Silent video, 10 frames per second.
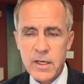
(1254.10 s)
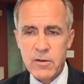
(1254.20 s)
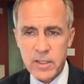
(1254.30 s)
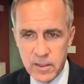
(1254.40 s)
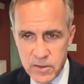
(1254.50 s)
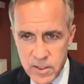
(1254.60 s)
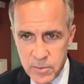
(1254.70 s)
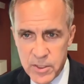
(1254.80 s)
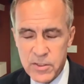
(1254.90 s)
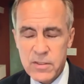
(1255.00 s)

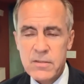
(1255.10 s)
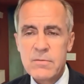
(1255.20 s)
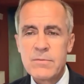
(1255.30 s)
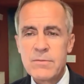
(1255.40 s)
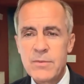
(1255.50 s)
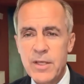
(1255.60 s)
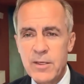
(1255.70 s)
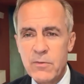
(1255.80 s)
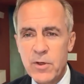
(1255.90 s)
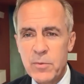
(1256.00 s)

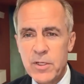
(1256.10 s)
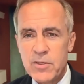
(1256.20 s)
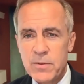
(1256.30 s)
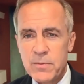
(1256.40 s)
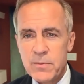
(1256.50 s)
Thank you very much.